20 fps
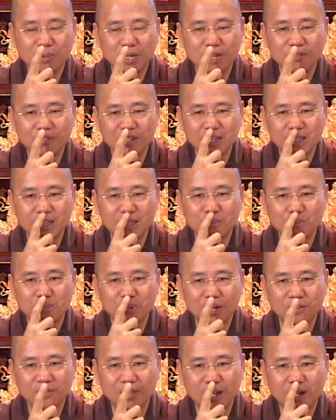breath in and
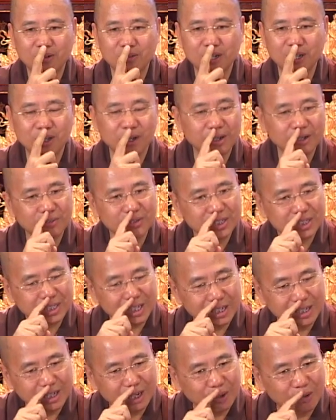breath out, and all of a
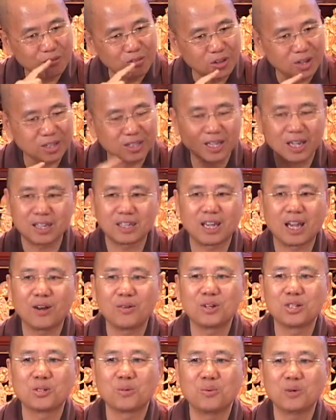sudden our thought
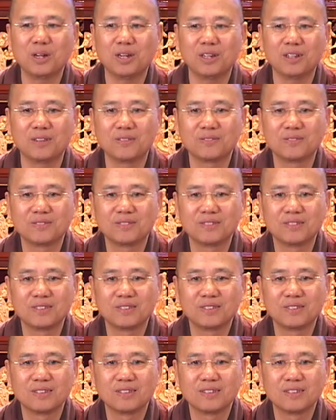carries away.
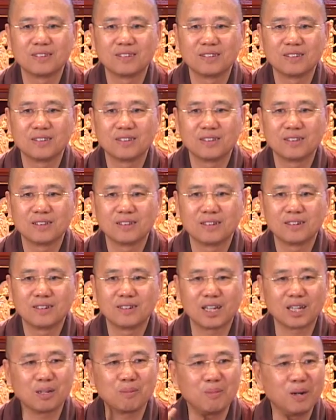
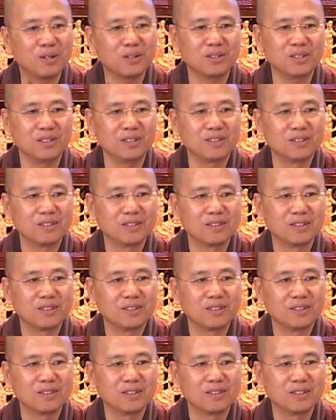Like a monkey.